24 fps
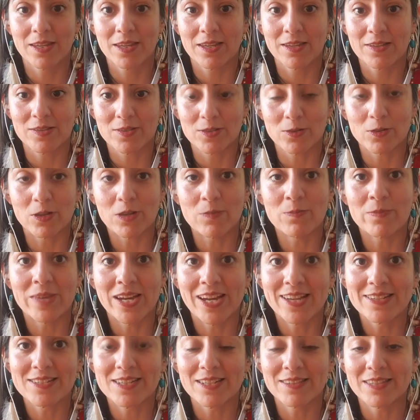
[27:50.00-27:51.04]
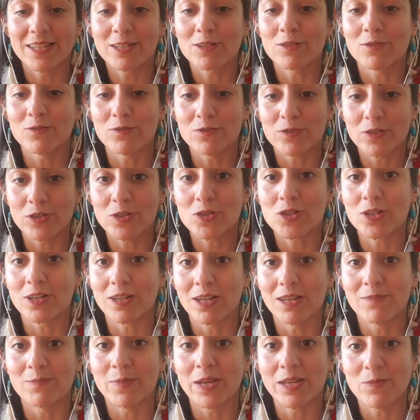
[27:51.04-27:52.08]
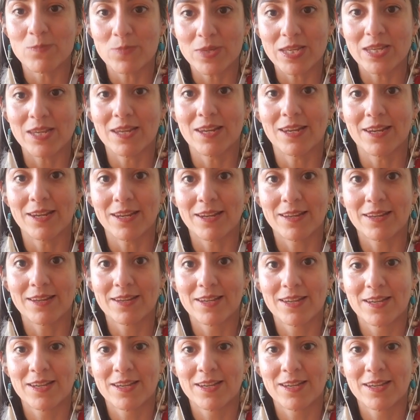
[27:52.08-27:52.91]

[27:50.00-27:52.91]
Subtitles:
So imagine the confusion in my being